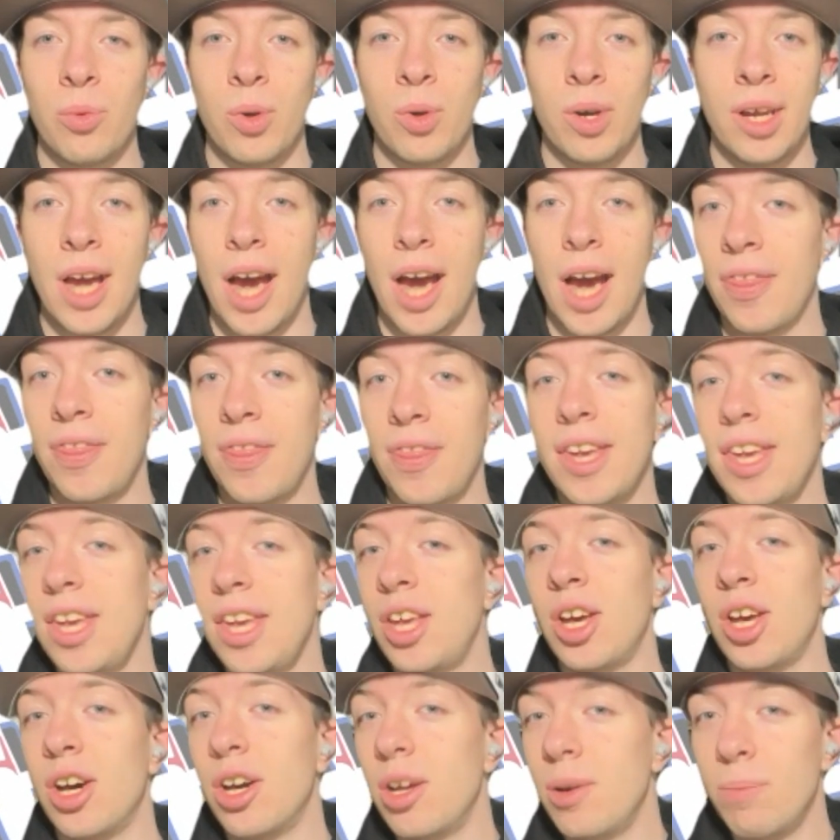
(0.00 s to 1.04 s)
3. I think he
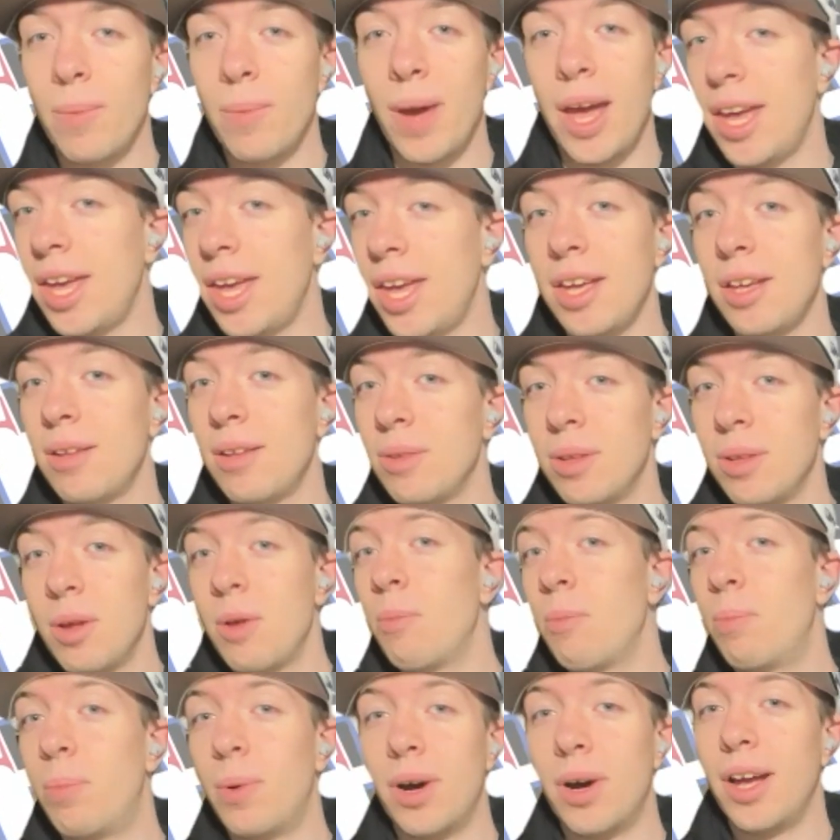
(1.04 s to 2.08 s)
could make it,
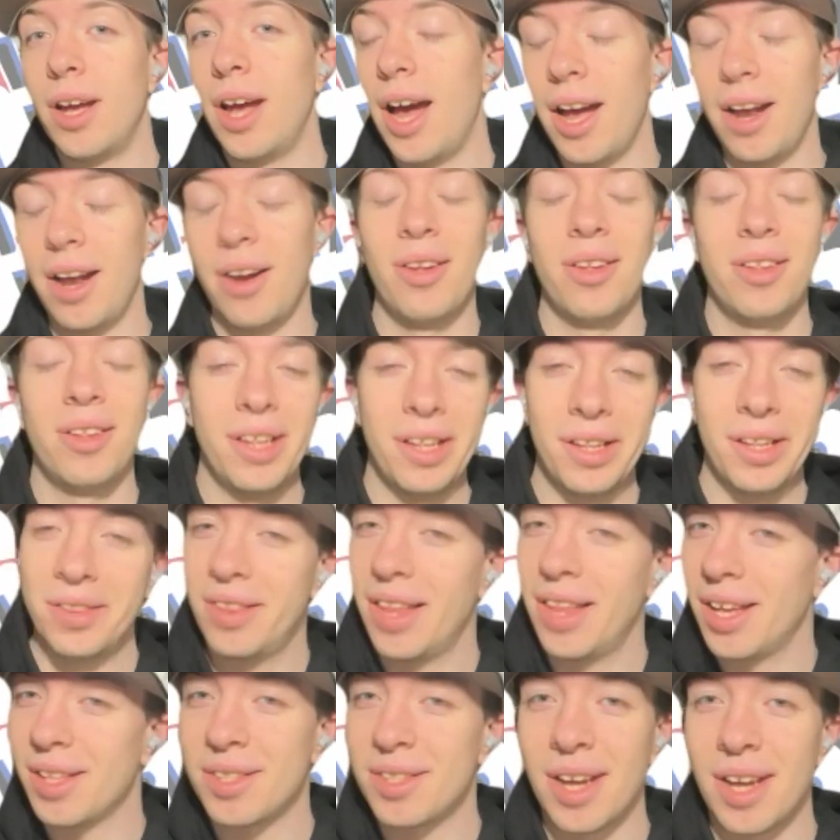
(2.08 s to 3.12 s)
but
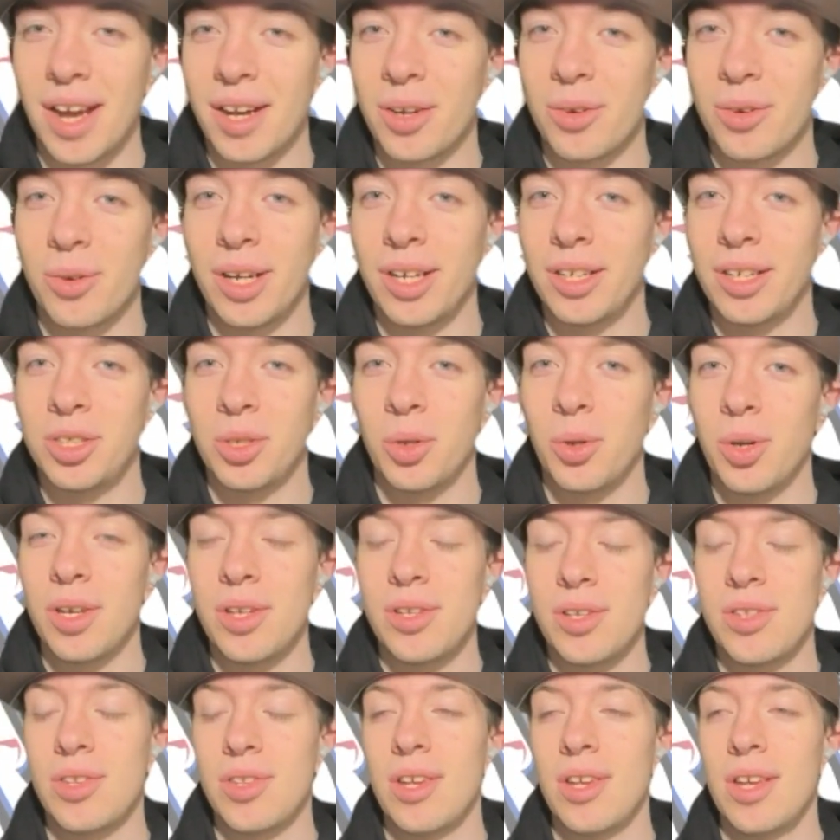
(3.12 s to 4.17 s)
that's not a great
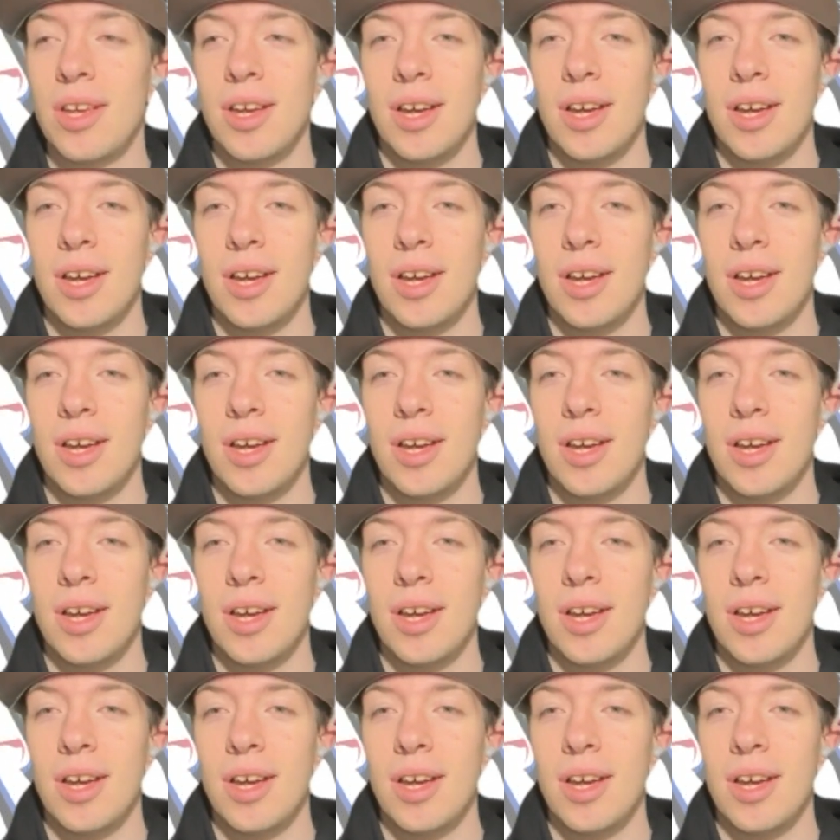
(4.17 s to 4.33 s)
choice.